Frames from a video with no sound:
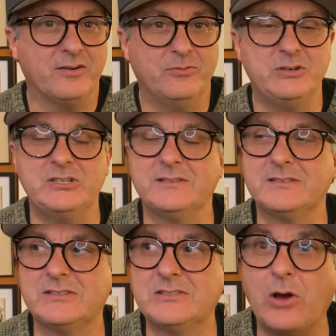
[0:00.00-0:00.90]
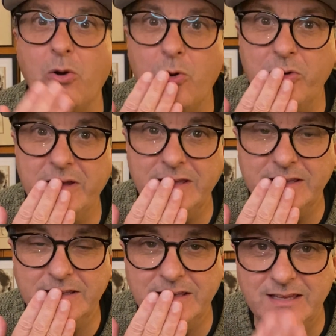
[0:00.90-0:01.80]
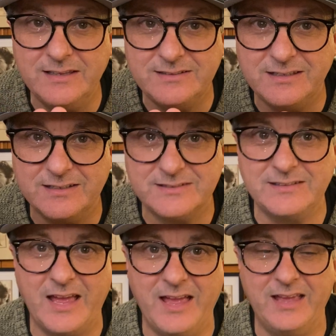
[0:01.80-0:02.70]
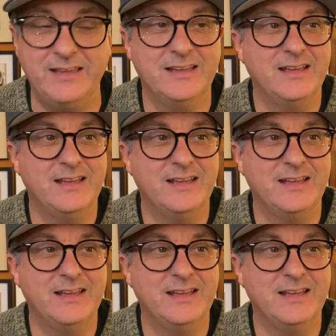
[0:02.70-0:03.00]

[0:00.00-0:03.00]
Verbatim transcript: which is so easy to say